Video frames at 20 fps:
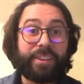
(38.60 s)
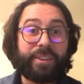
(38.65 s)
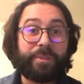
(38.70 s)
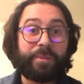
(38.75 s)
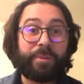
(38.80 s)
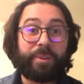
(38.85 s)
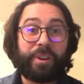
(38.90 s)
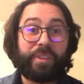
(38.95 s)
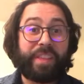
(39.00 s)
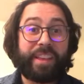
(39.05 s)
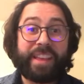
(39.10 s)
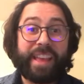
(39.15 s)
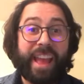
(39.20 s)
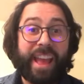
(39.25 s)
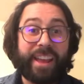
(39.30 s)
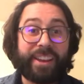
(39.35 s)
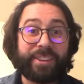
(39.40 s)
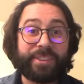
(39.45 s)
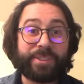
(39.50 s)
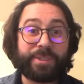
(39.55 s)
where the
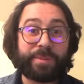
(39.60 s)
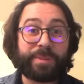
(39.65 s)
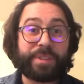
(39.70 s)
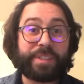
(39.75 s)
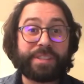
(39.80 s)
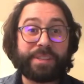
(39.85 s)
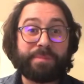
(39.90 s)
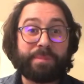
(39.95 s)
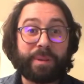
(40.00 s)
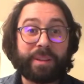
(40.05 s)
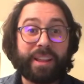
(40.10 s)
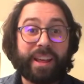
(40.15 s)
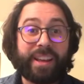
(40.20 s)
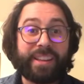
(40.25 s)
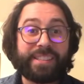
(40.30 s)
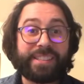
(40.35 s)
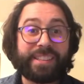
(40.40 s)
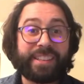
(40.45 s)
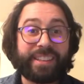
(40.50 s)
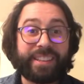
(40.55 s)
candles were
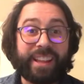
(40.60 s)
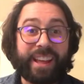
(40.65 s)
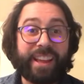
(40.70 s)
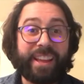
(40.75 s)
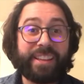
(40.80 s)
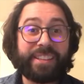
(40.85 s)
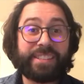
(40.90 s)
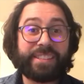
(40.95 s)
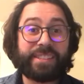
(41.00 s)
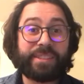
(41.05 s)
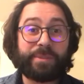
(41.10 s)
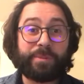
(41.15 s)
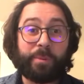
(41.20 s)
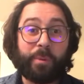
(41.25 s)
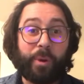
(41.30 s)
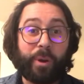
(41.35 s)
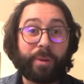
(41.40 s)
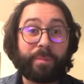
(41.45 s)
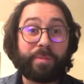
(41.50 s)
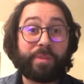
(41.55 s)
symbolizing light,
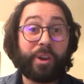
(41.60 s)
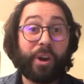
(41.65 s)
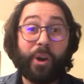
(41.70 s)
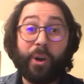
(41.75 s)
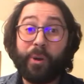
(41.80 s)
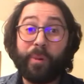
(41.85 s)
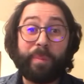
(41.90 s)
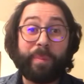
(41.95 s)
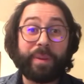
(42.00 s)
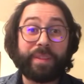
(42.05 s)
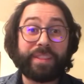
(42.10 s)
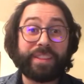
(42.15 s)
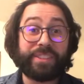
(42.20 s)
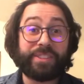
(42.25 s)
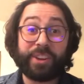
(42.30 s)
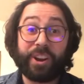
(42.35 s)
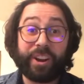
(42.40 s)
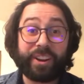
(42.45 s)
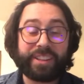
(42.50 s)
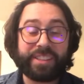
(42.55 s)
warmth, hope at the
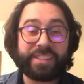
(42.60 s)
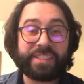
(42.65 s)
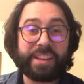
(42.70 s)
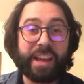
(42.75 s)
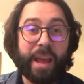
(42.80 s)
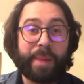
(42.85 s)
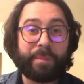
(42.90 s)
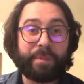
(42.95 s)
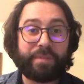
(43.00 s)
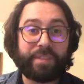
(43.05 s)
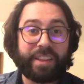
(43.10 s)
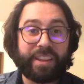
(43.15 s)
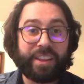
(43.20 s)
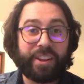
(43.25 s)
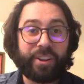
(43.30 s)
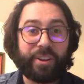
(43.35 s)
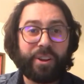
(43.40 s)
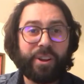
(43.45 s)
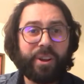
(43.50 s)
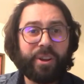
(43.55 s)
darkest time of the
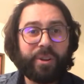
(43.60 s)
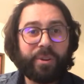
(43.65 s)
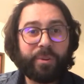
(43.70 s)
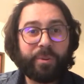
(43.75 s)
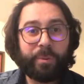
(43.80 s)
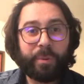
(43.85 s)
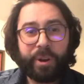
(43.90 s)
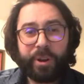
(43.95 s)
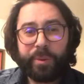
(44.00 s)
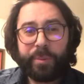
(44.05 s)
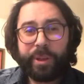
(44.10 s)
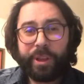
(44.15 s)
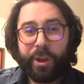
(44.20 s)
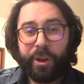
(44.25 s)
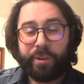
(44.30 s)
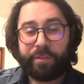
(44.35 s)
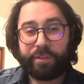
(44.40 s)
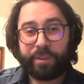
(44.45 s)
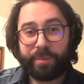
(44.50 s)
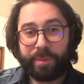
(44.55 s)
year. Where do we
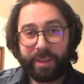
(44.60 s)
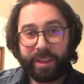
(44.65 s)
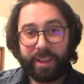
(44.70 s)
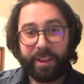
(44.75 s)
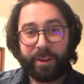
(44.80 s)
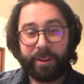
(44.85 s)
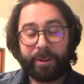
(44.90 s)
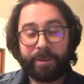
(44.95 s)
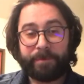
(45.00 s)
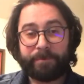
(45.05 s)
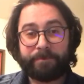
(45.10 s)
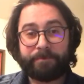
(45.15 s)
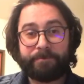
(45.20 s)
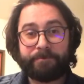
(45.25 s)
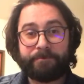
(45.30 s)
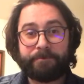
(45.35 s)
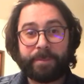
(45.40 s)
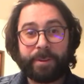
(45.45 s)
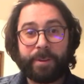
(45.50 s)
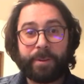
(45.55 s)
go from here?
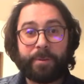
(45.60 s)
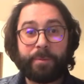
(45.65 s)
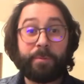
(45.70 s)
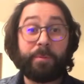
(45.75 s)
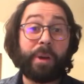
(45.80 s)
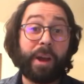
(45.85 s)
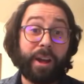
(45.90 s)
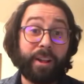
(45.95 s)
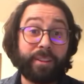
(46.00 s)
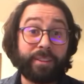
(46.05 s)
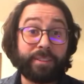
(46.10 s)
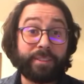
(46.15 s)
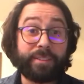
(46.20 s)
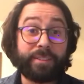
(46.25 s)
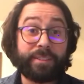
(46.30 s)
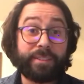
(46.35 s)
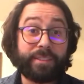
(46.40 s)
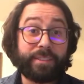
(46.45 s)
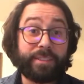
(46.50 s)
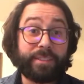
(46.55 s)
Well,
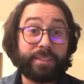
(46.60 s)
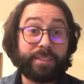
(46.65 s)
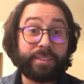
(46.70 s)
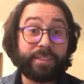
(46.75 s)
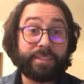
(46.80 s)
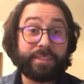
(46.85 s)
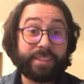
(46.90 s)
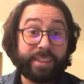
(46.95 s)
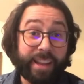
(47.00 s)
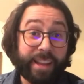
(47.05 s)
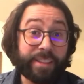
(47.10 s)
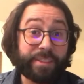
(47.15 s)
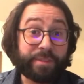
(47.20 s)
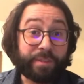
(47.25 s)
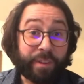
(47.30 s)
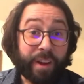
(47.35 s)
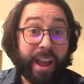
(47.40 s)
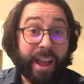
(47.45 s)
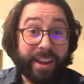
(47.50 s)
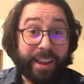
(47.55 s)
today's
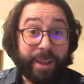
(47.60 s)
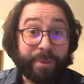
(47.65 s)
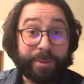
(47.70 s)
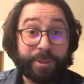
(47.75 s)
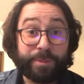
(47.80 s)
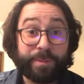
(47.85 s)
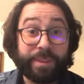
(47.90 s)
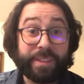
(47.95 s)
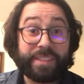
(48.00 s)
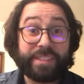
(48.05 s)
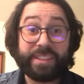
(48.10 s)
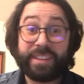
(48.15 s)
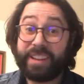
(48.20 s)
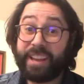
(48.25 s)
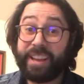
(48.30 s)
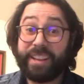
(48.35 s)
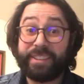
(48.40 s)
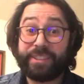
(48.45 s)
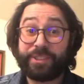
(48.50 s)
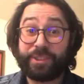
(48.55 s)
Friday, which means
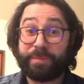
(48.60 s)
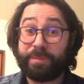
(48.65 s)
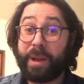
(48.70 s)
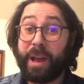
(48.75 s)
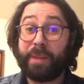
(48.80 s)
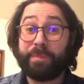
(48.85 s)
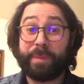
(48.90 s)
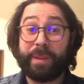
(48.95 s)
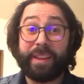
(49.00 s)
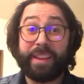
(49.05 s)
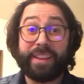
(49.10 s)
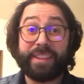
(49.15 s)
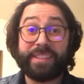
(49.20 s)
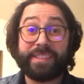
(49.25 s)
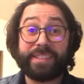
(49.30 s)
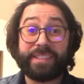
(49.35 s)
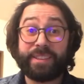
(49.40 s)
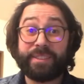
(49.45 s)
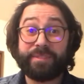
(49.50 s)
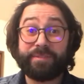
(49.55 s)
tonight Shabbat
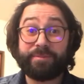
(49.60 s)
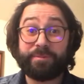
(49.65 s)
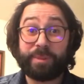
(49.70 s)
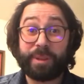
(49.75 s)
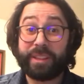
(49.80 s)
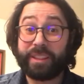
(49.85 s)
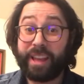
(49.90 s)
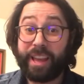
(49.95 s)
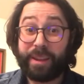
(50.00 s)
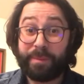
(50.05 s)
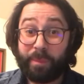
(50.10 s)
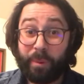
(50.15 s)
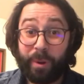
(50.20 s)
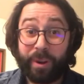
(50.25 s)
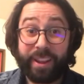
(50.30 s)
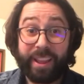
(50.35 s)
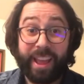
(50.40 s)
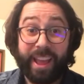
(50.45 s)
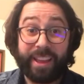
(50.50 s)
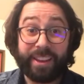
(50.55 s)
begins, and we light more
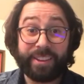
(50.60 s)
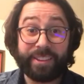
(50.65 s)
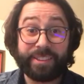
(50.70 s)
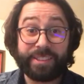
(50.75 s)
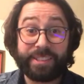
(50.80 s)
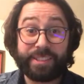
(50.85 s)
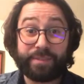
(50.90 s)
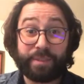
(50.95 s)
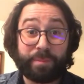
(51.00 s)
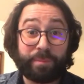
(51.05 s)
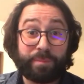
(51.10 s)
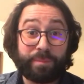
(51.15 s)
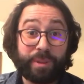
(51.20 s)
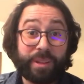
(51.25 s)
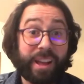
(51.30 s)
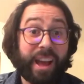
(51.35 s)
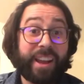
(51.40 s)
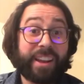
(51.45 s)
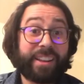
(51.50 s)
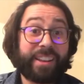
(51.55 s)
candles, from
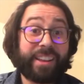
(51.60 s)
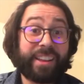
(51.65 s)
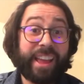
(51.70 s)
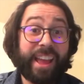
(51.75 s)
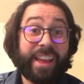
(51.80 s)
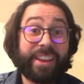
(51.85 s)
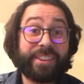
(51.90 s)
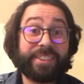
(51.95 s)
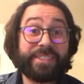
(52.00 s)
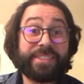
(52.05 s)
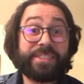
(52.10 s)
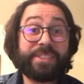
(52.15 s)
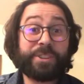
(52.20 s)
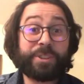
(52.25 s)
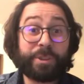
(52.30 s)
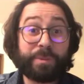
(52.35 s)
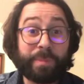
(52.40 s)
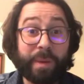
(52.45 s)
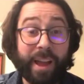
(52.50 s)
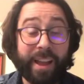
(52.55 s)
Hanukkah candles to
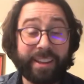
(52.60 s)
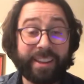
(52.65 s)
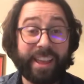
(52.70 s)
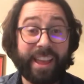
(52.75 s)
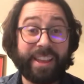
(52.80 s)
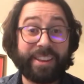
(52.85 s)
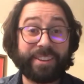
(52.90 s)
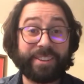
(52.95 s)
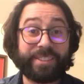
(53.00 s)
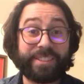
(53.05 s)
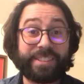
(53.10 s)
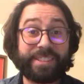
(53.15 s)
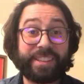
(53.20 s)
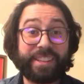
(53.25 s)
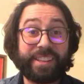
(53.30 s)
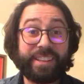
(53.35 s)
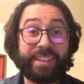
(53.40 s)
Shabbat candles.